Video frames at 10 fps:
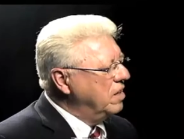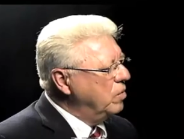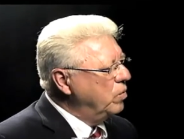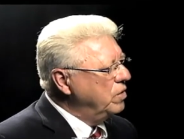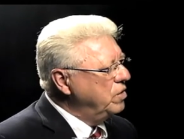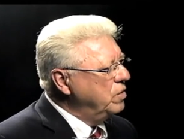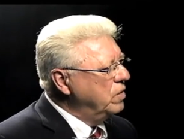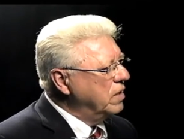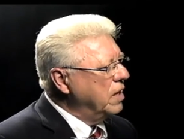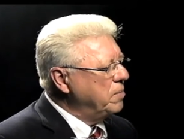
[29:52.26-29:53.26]
When
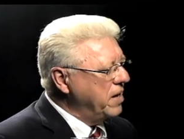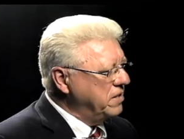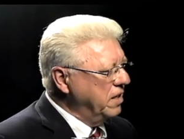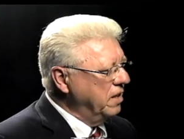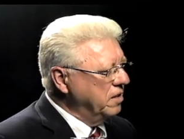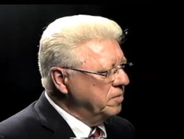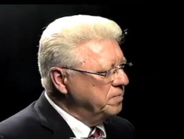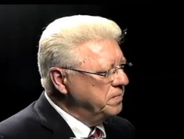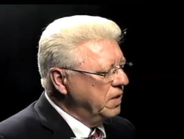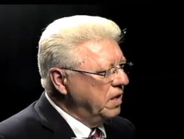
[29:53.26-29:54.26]
you got back to England,
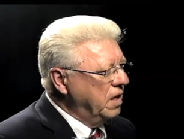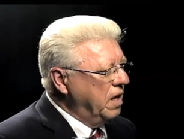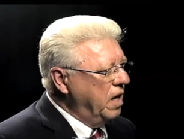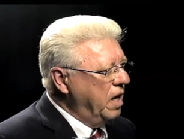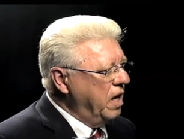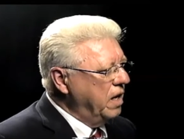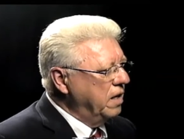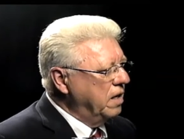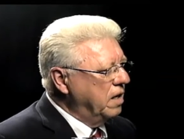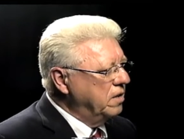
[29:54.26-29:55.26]

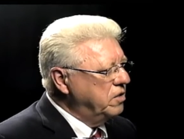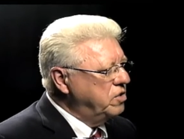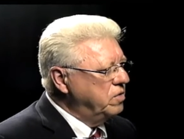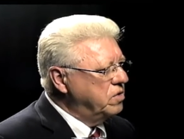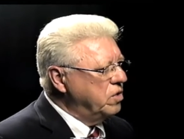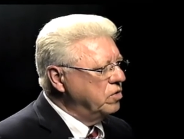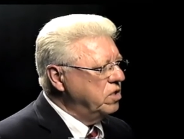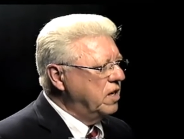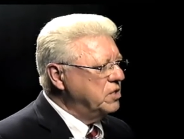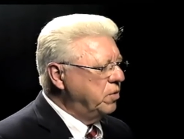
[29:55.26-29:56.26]
And did you
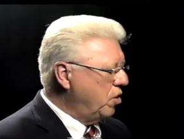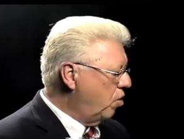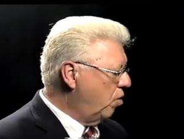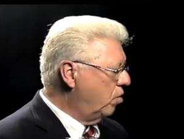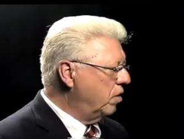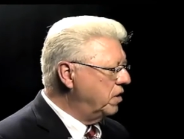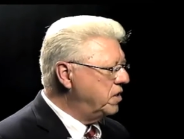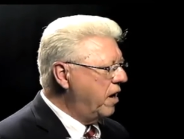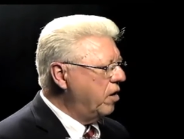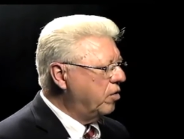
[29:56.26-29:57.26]
socialize with the whole
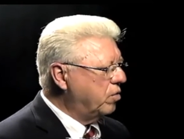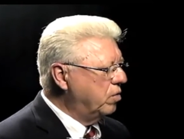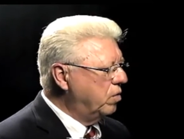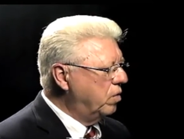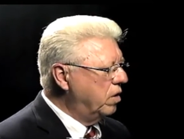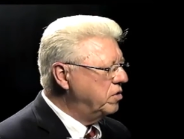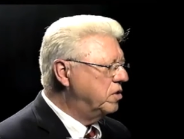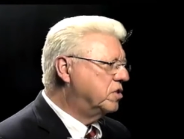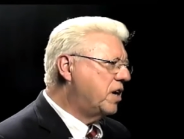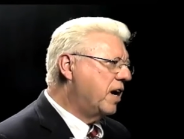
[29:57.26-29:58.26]
entire crew, or did
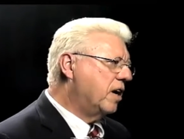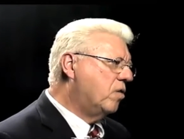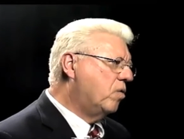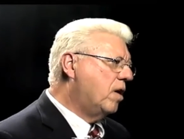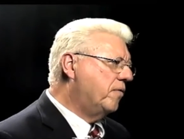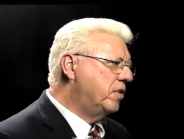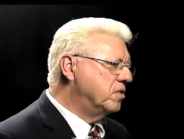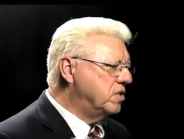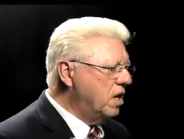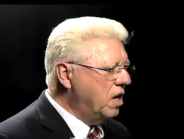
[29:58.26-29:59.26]
you just kind of go off to
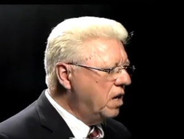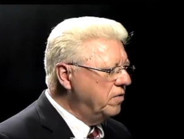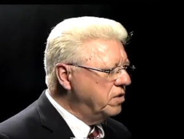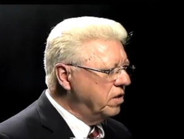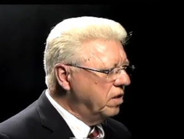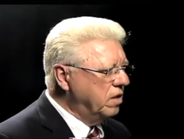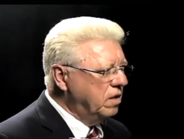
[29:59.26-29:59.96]
yourselves, or